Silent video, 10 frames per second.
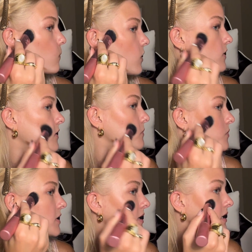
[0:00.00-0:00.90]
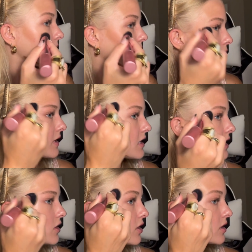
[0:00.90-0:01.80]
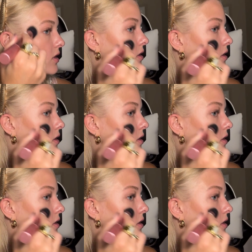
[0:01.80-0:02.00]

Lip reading: and then blending it out right here.